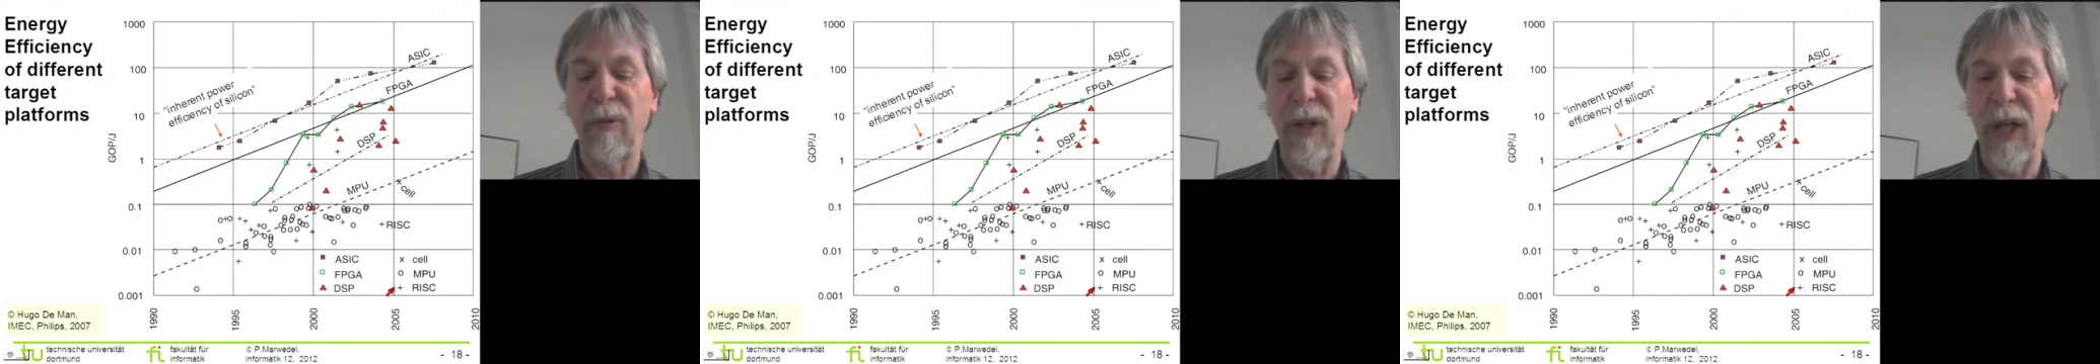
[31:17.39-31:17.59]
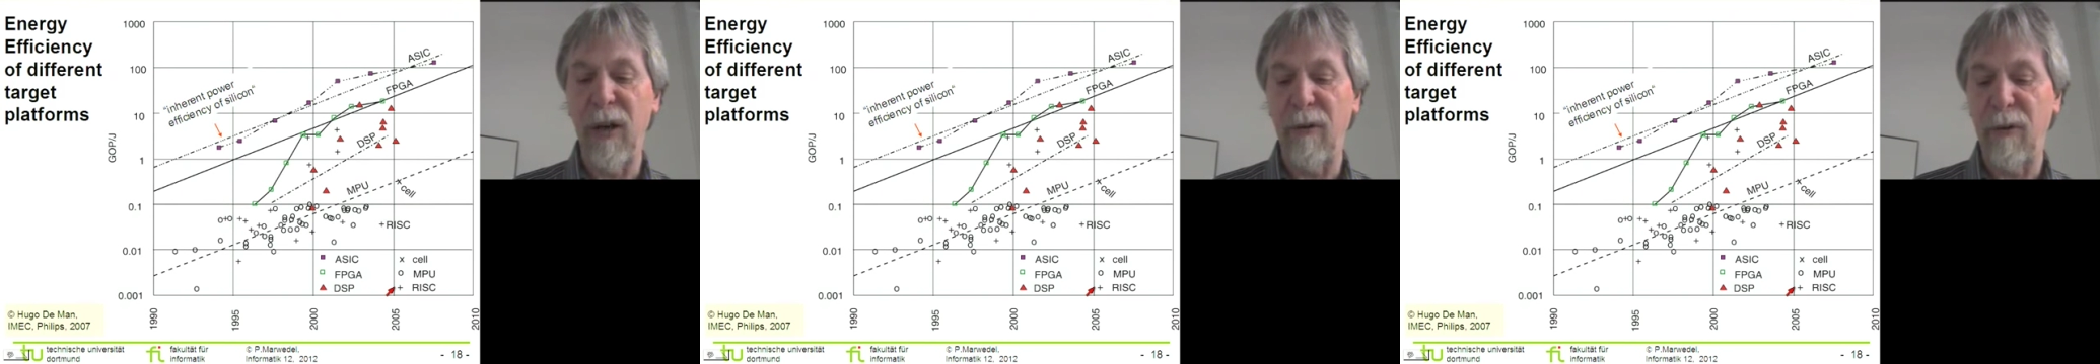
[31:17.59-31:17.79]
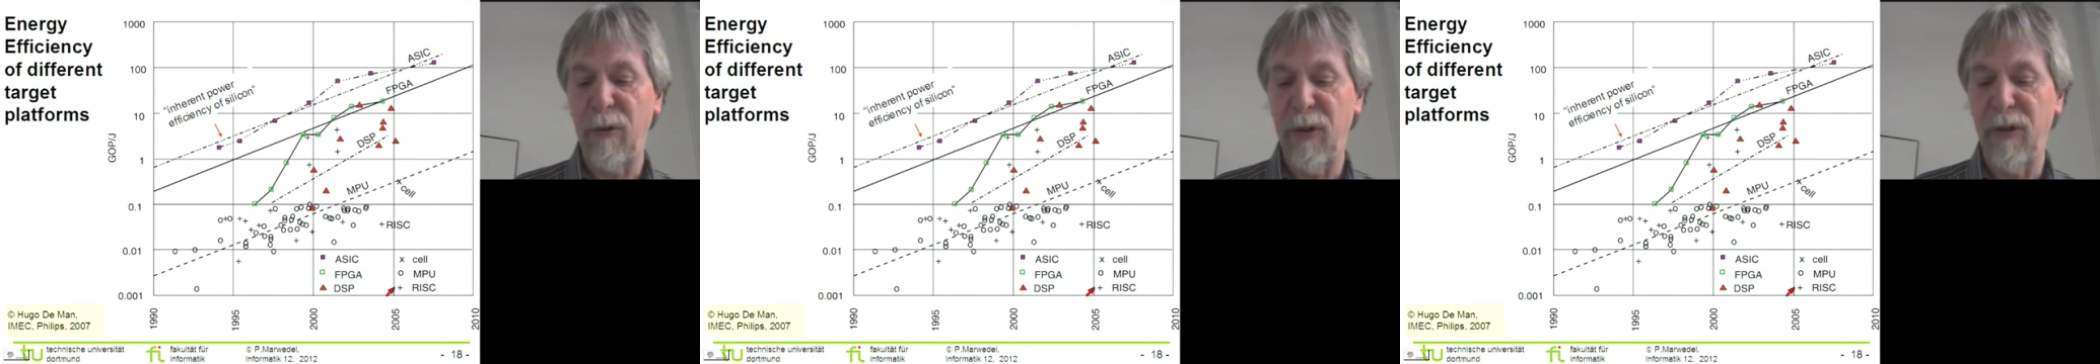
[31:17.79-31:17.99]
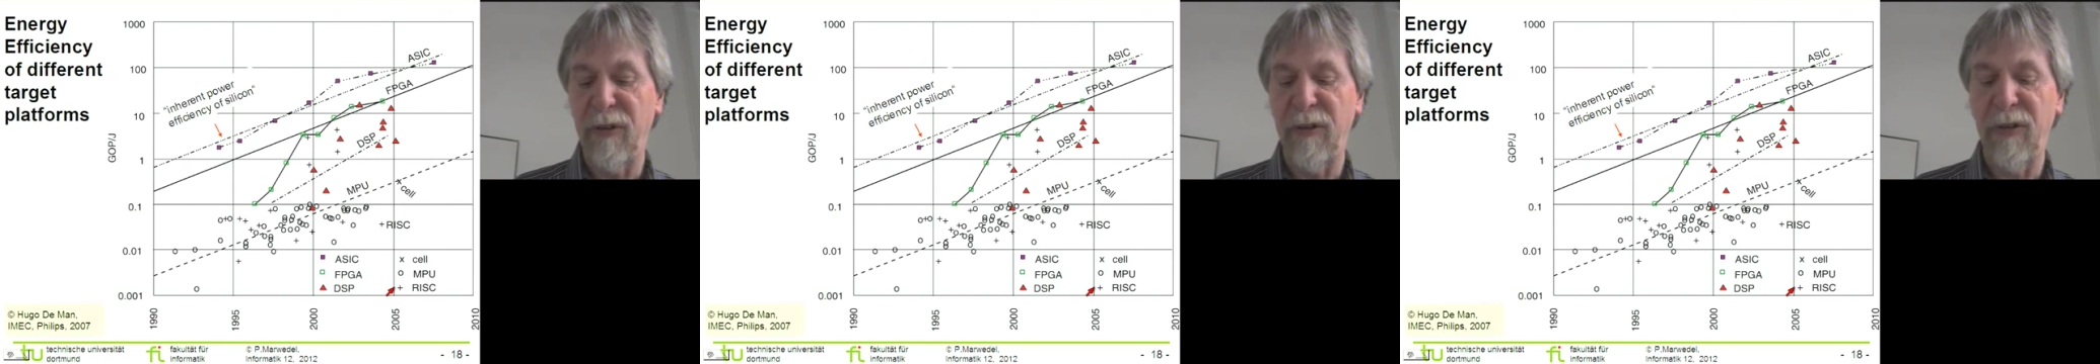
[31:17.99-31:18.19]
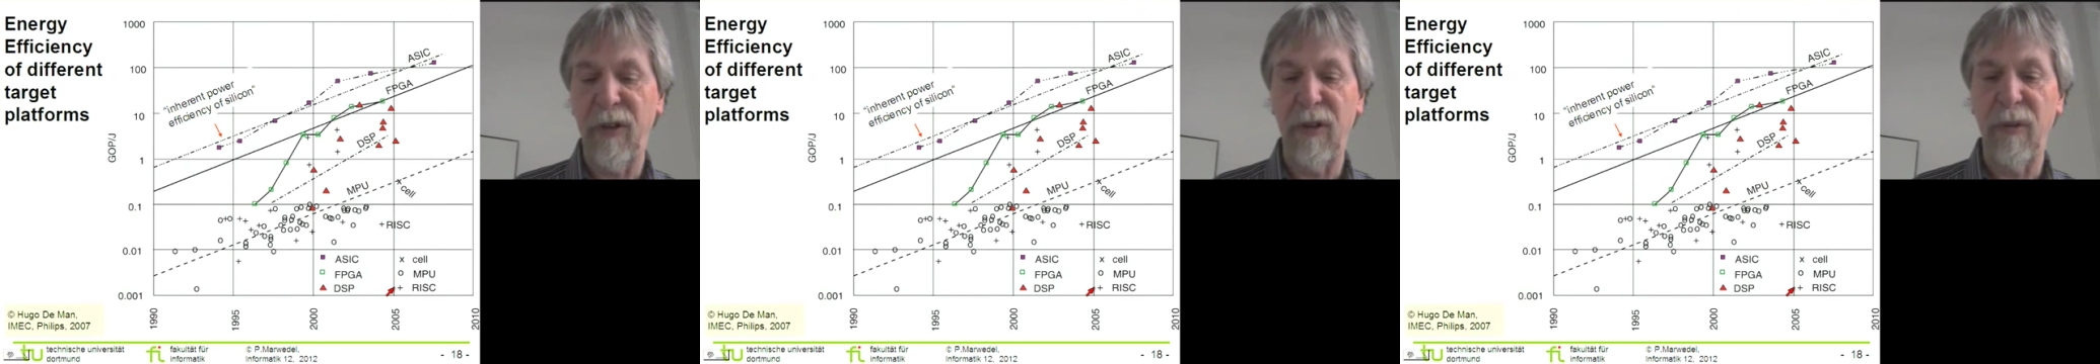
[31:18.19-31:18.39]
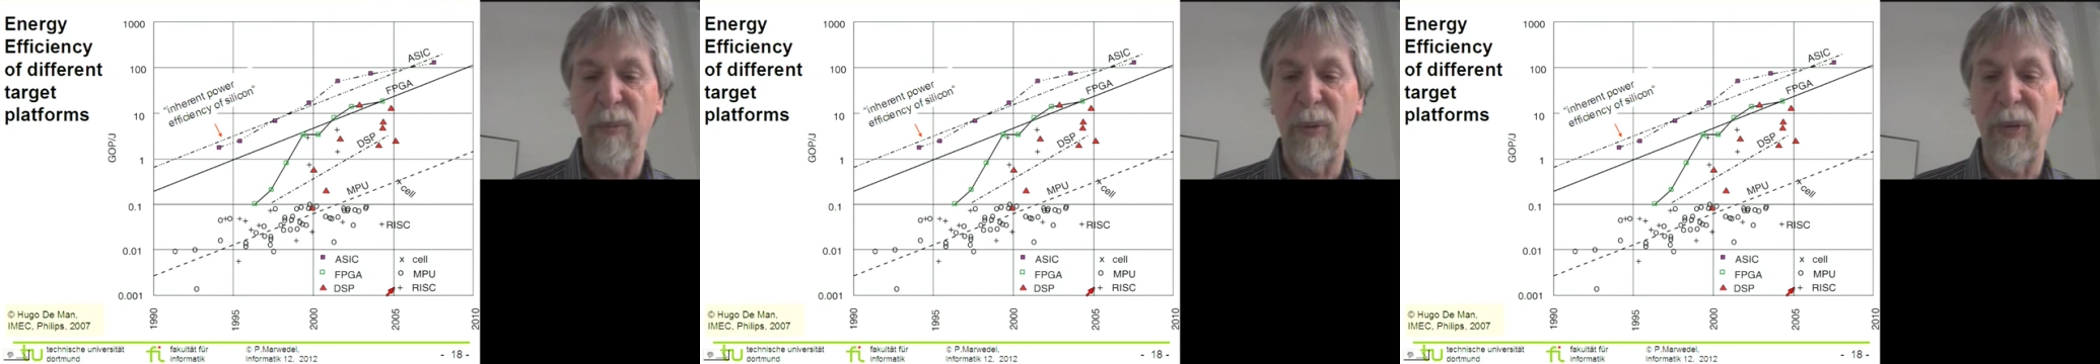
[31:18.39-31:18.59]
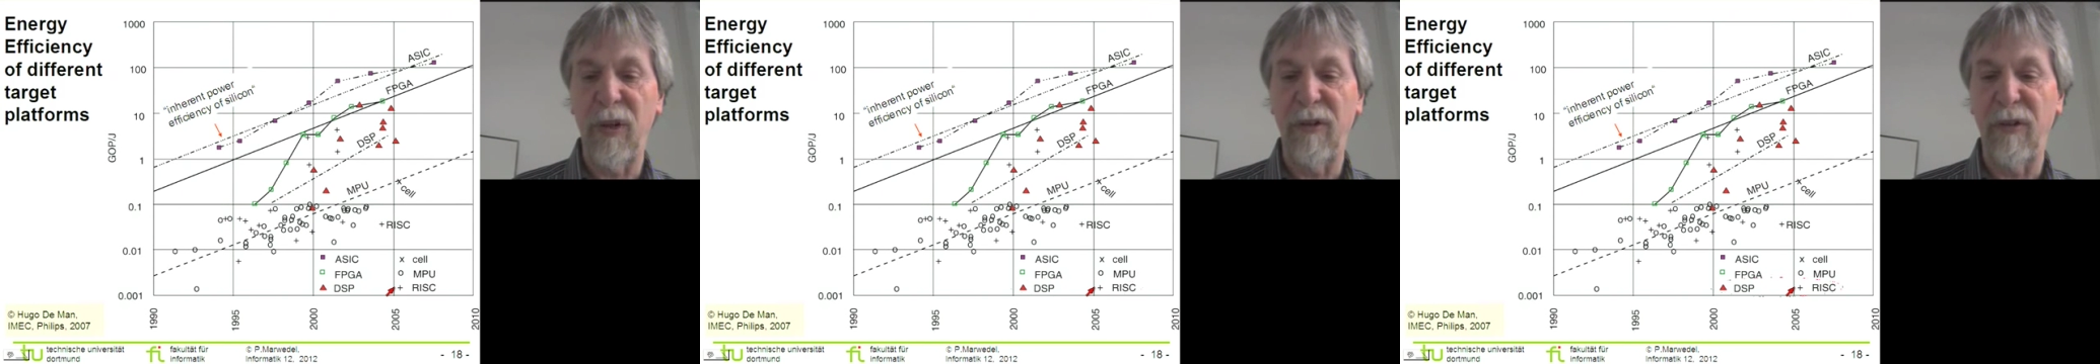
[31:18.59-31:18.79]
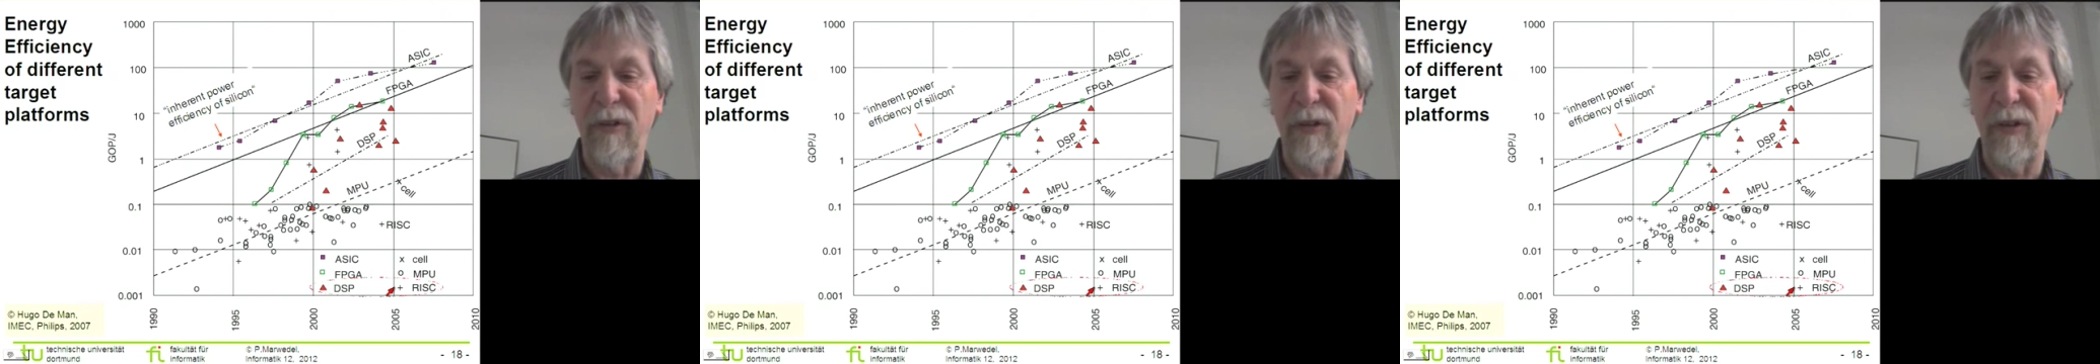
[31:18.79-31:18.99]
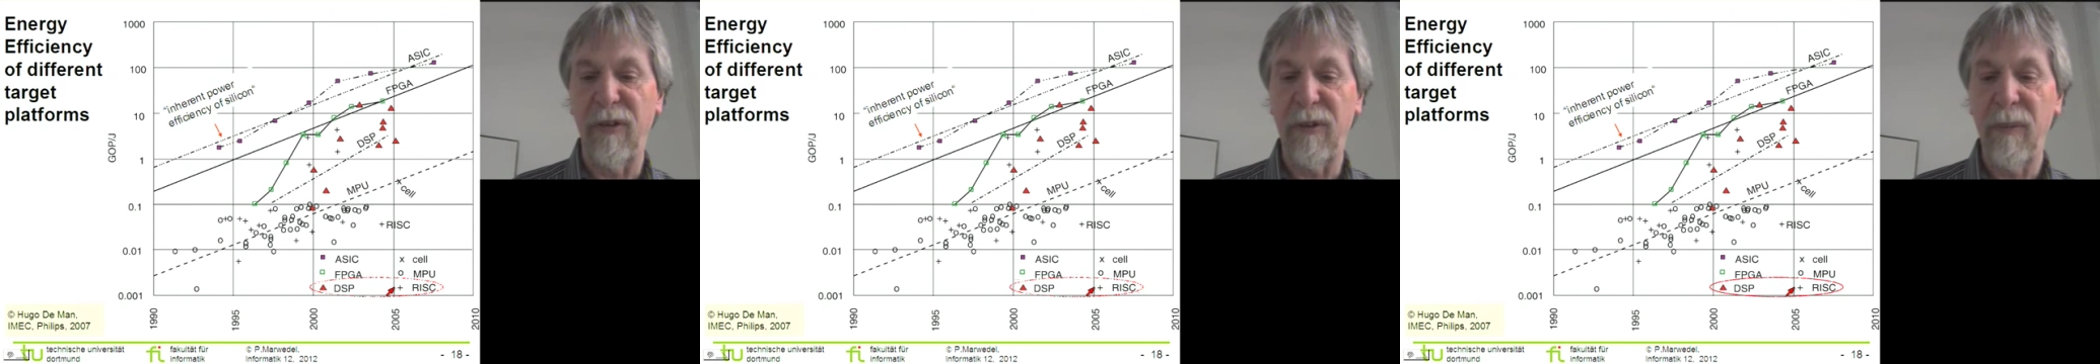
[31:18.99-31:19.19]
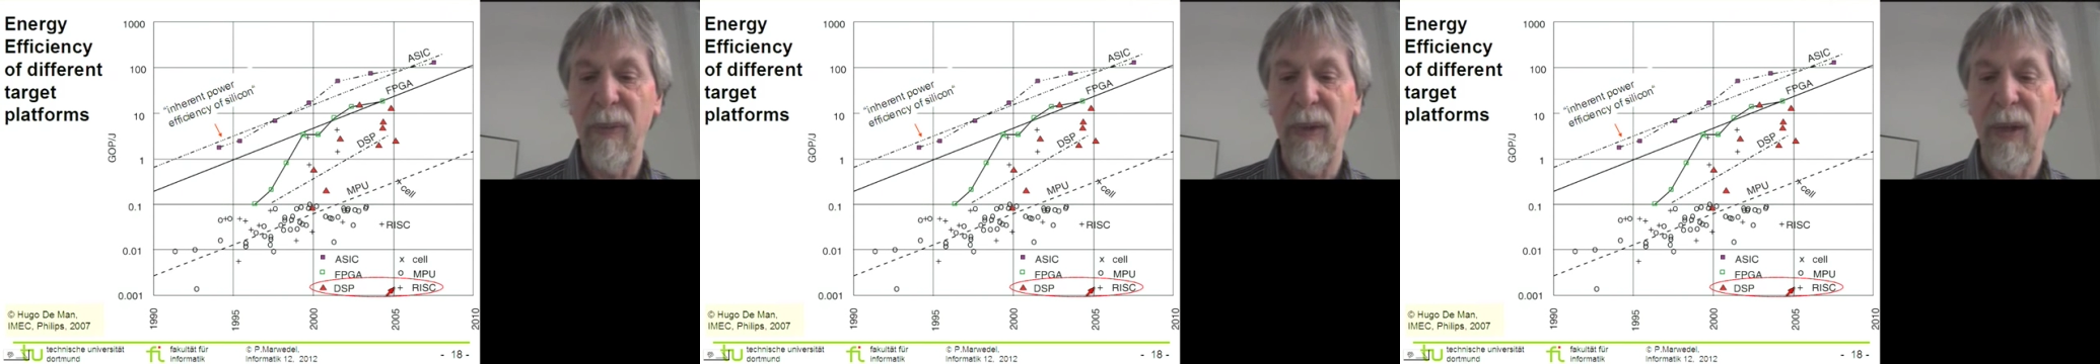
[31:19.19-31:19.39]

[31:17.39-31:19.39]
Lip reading: we have RISC processors.